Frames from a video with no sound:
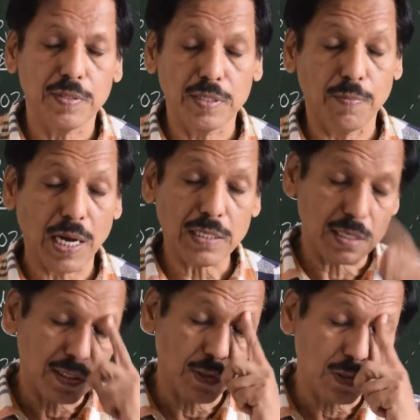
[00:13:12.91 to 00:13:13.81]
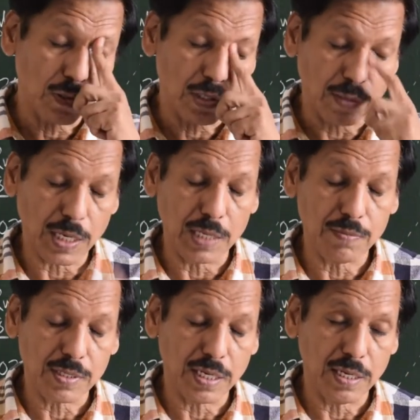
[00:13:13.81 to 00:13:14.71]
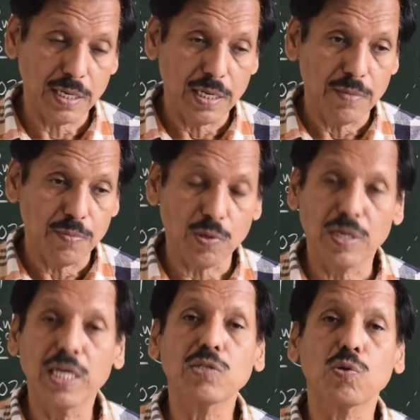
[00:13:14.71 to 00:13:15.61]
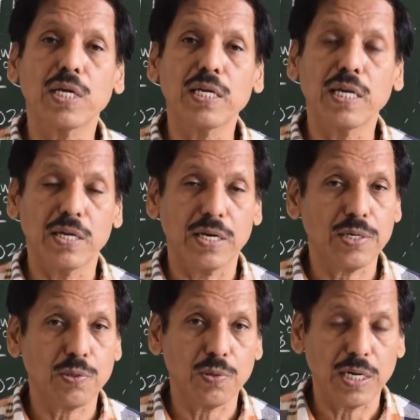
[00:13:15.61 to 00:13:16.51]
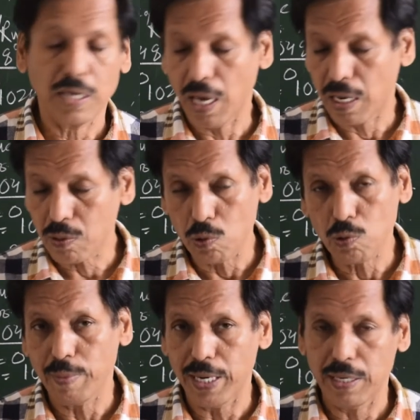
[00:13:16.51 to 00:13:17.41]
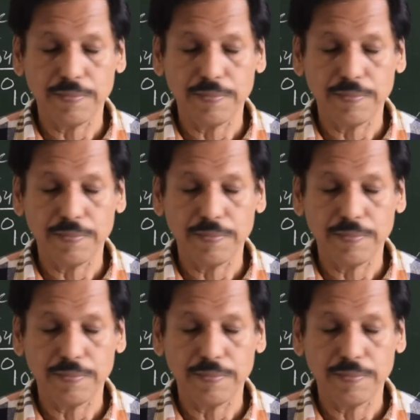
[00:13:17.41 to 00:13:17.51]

the masters used to sometimes say, put green to green and red to red and go to bed.